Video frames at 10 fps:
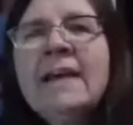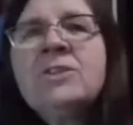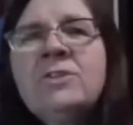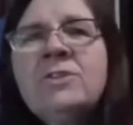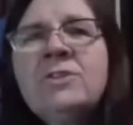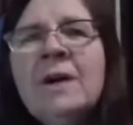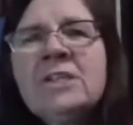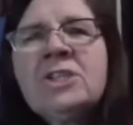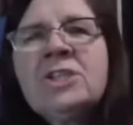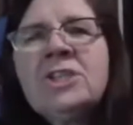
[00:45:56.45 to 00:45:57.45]
That's who you
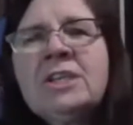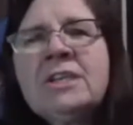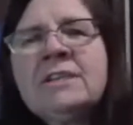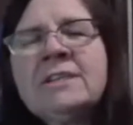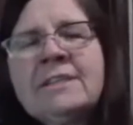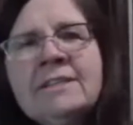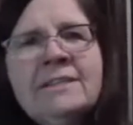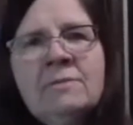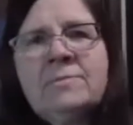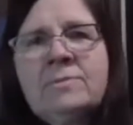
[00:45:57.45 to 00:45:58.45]
watch,
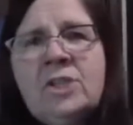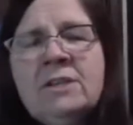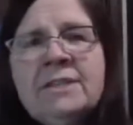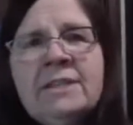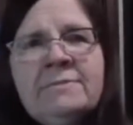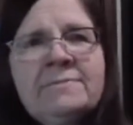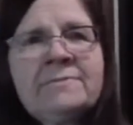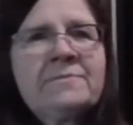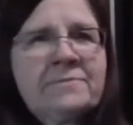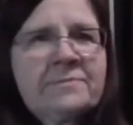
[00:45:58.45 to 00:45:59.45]
Chelsea.
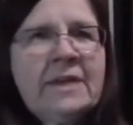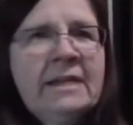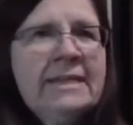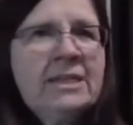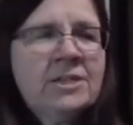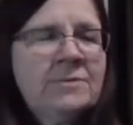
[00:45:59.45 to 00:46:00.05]
I like